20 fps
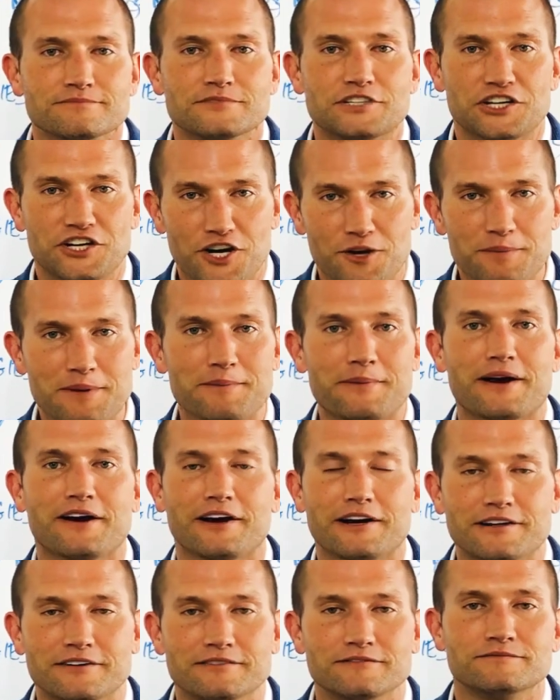You're going to be
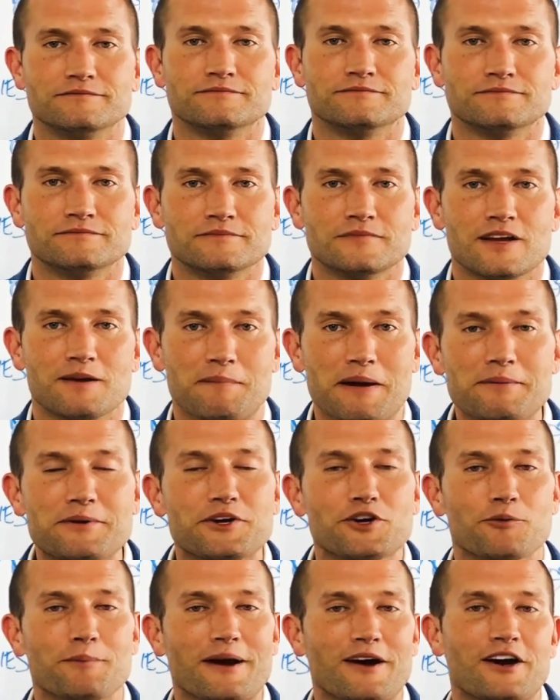married. Maybe
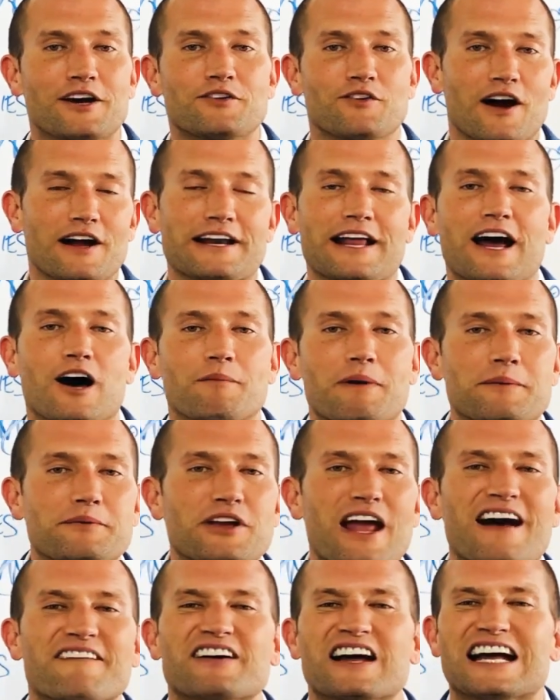you're married right now. Maybe you
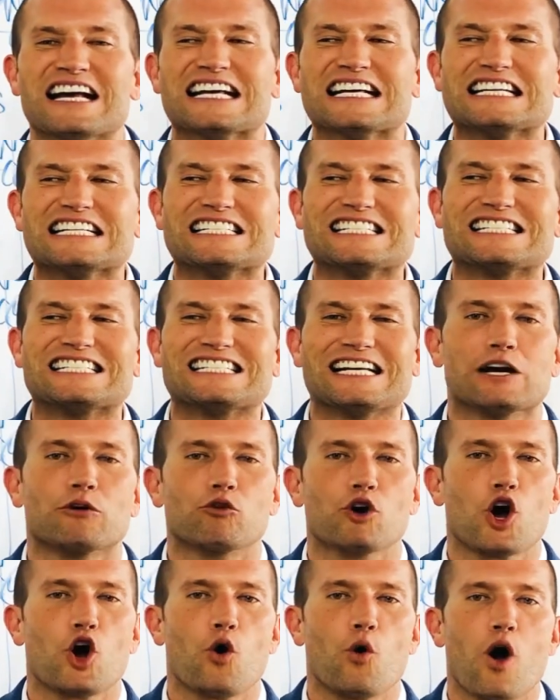have
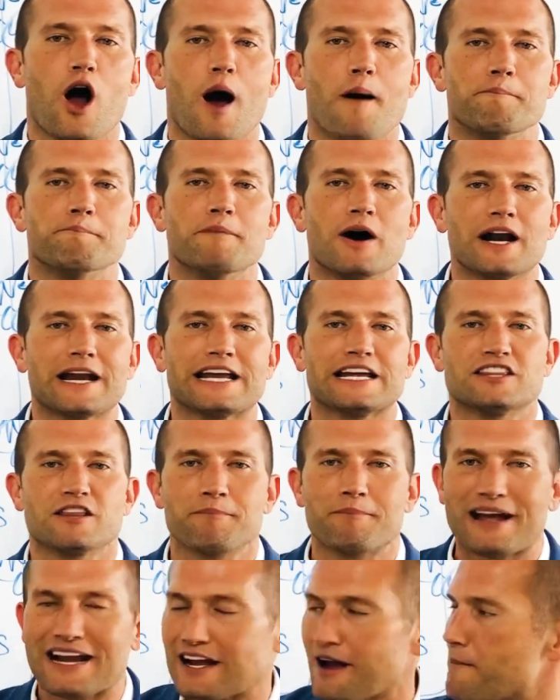zero money in the
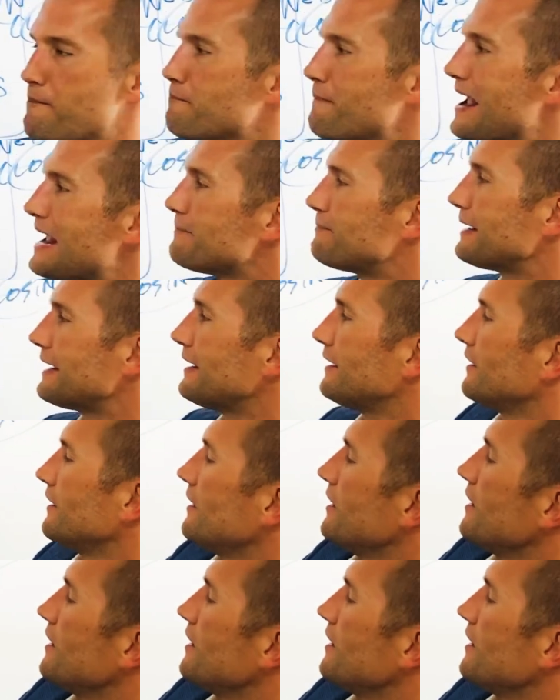bank. Maybe,